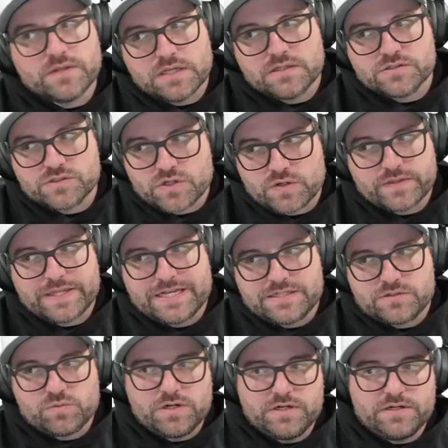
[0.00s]
So
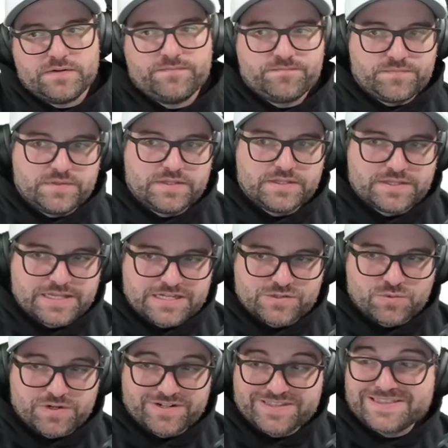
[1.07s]
that's where that's
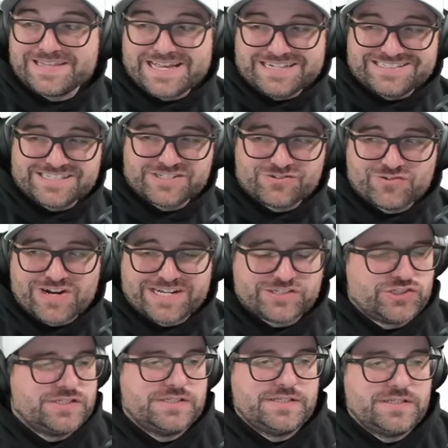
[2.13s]
where that's a
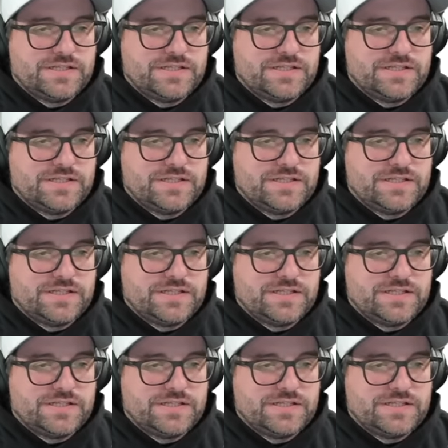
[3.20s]
stretch.